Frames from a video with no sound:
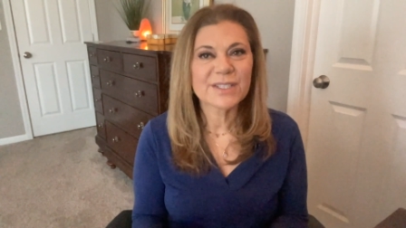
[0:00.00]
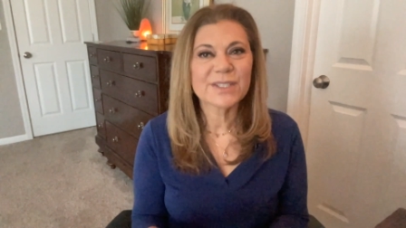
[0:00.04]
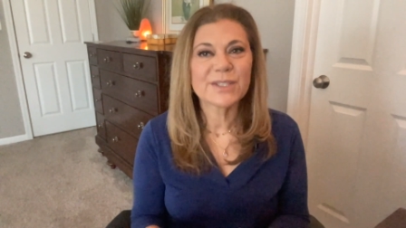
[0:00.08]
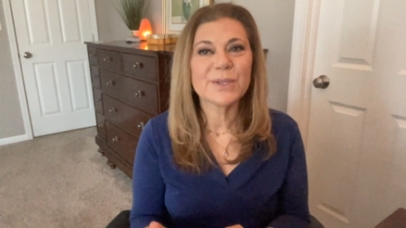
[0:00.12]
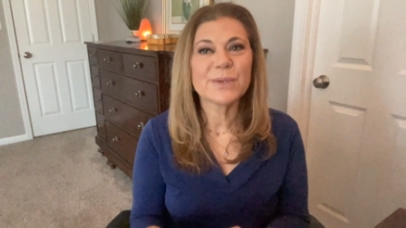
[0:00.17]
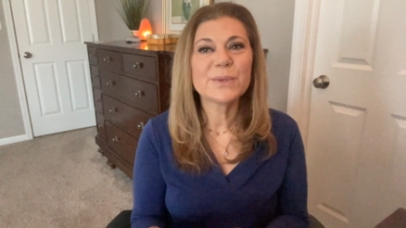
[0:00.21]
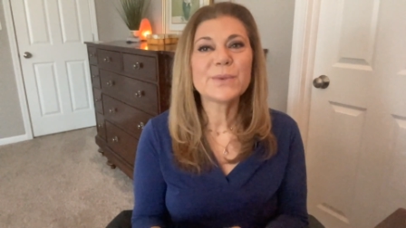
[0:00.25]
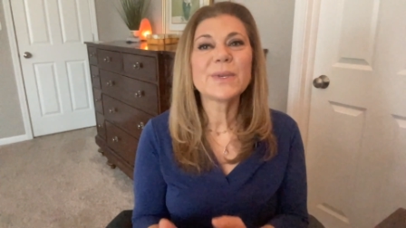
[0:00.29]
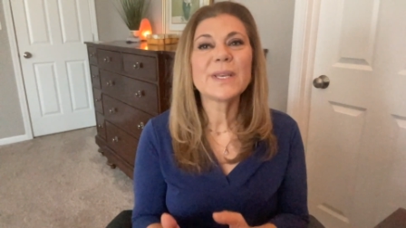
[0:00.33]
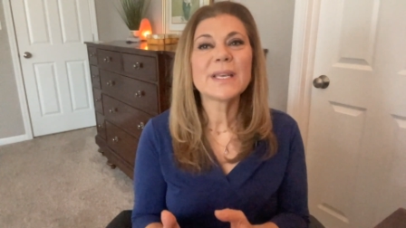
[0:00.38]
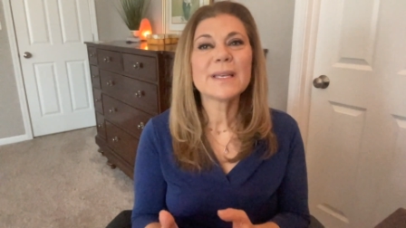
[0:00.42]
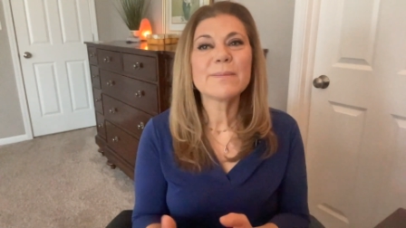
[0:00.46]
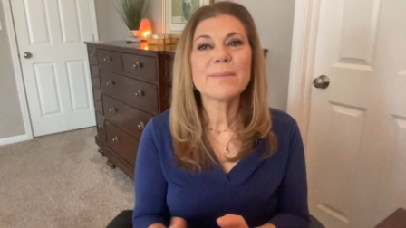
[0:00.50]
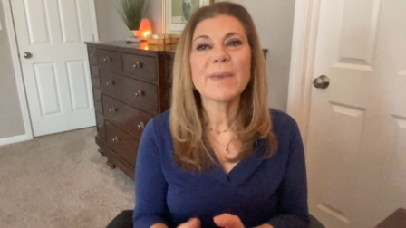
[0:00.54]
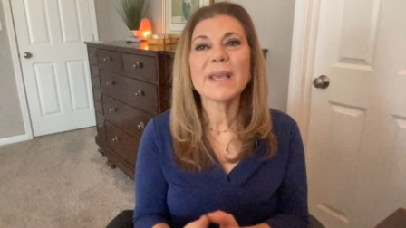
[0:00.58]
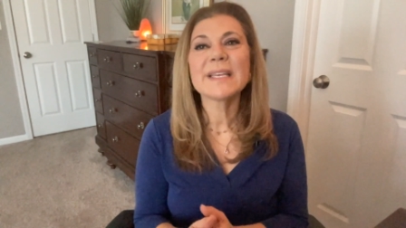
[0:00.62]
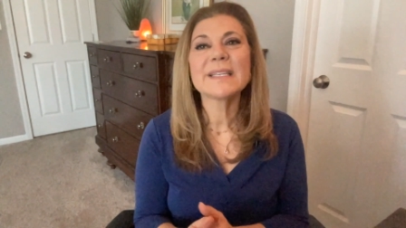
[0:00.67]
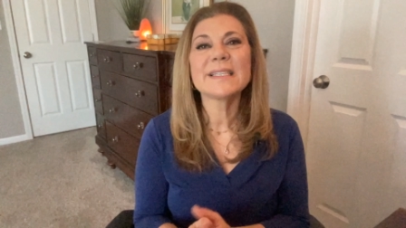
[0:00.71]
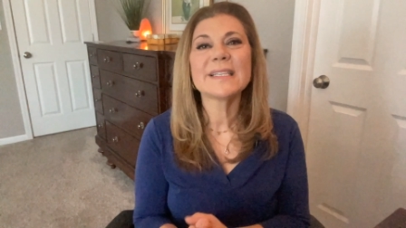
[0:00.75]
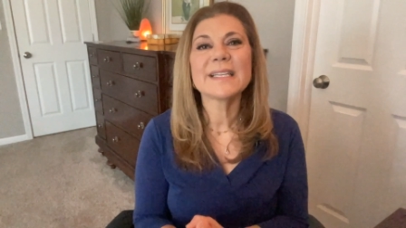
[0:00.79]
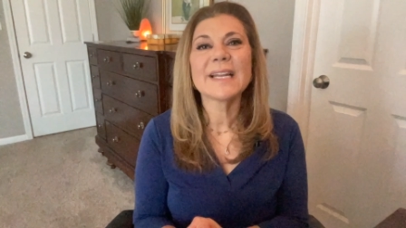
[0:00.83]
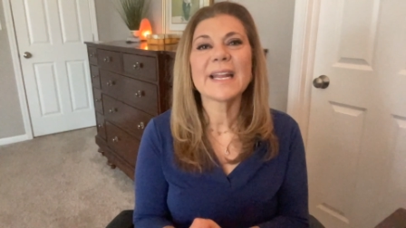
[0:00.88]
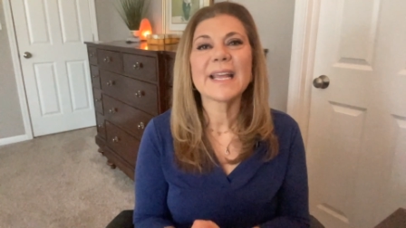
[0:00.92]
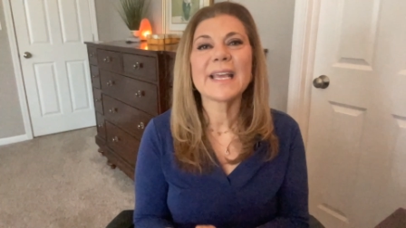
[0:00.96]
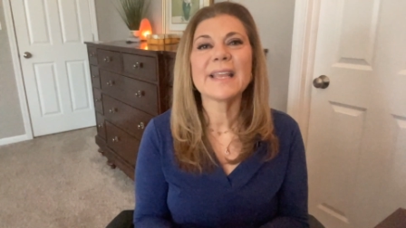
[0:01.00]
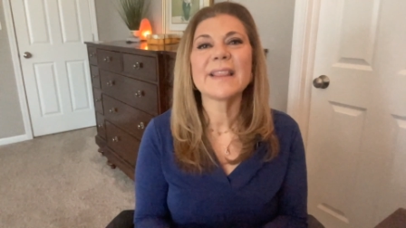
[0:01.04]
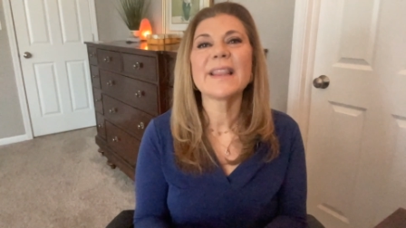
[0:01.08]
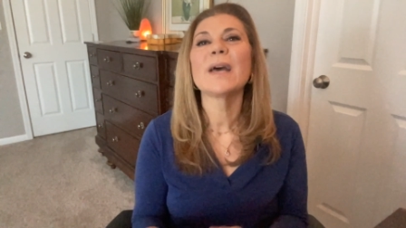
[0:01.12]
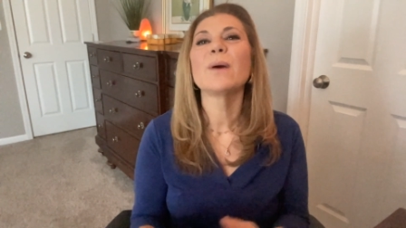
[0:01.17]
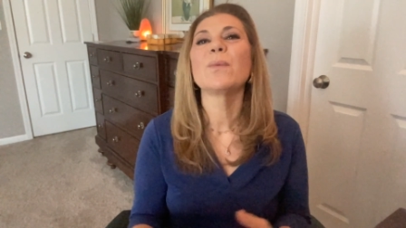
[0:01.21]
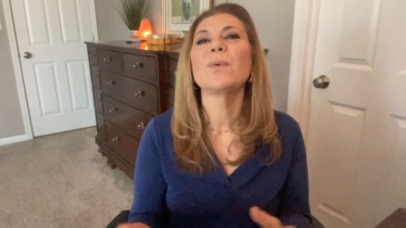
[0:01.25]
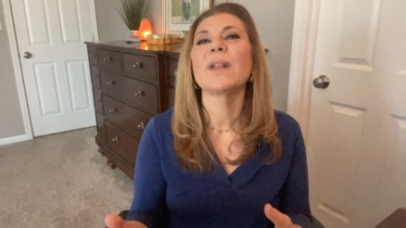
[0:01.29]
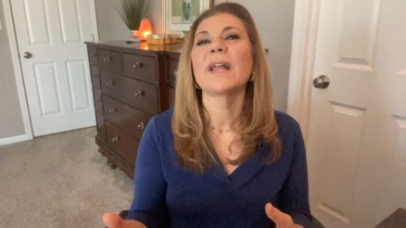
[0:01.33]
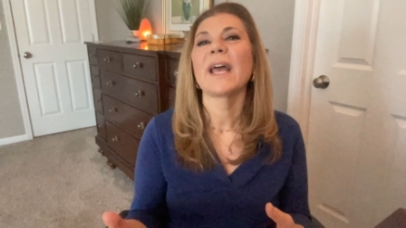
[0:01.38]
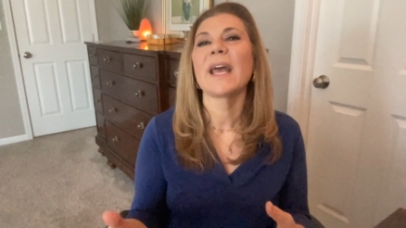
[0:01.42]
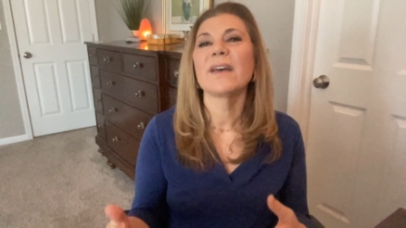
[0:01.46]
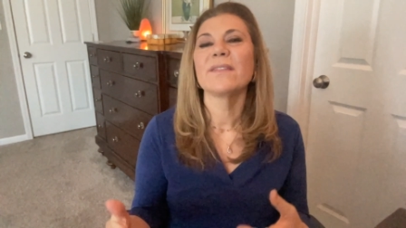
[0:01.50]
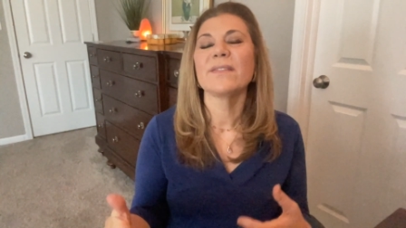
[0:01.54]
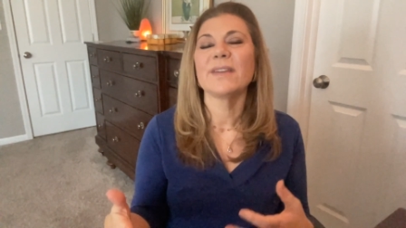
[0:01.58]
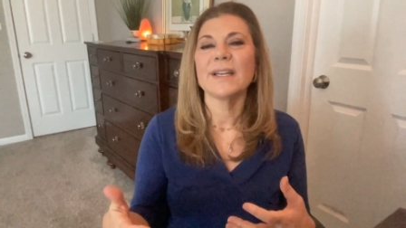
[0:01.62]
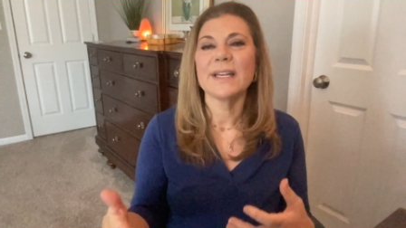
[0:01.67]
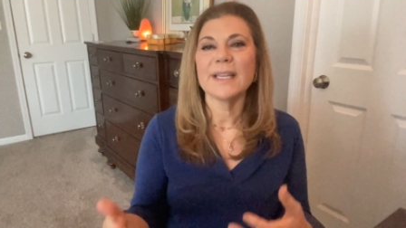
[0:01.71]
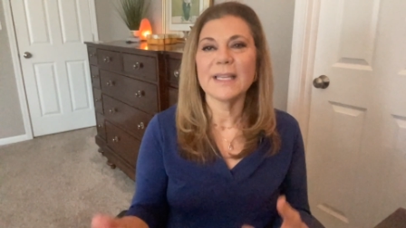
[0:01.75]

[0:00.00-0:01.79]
you can make today that will have an